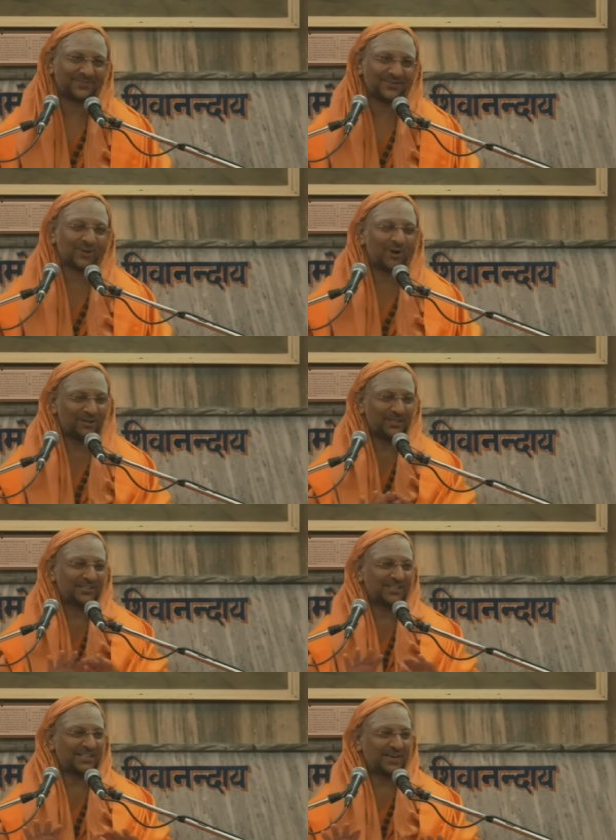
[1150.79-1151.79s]
So all
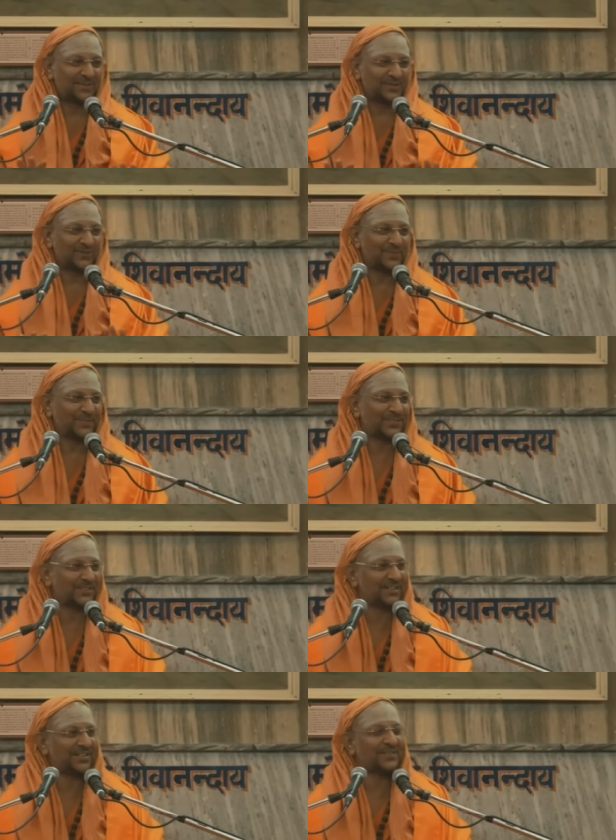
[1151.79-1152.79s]
his disciples will be
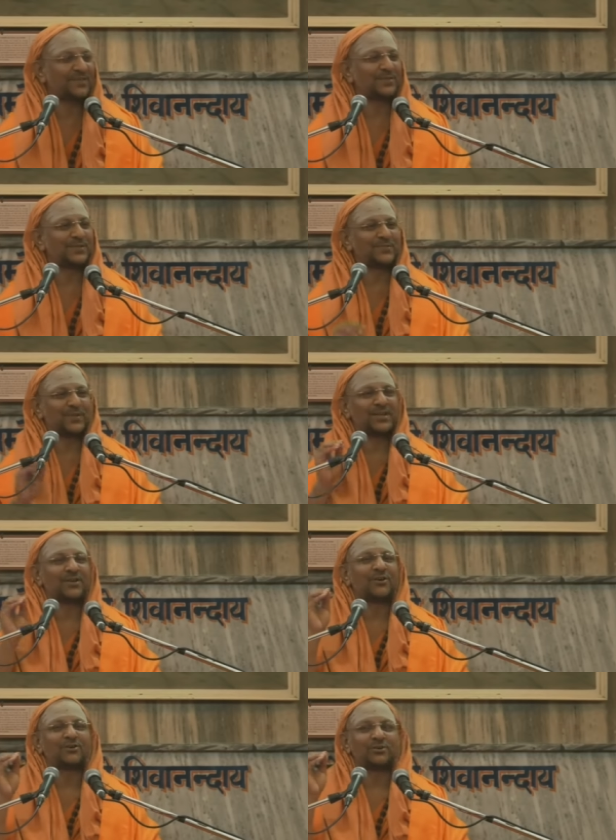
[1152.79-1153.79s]
sitting, he will be
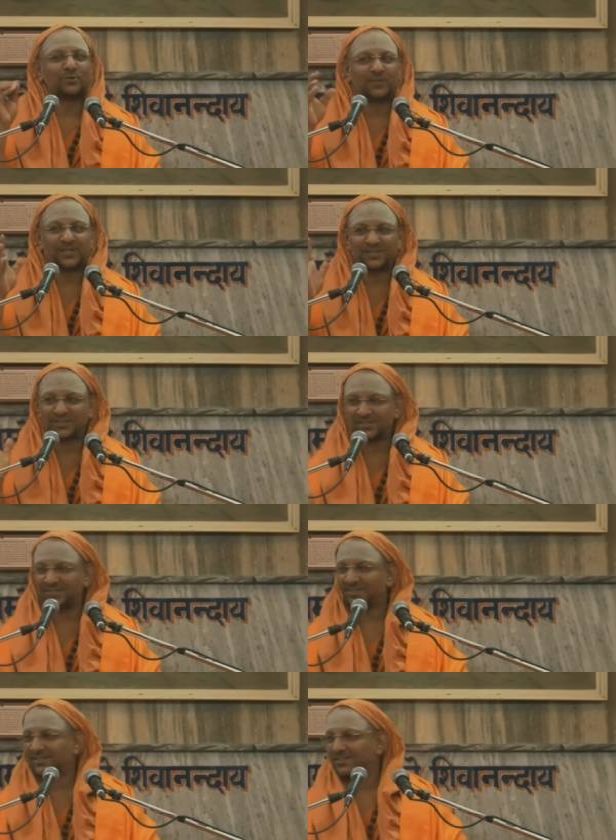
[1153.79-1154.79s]
speaking on the Upanishad.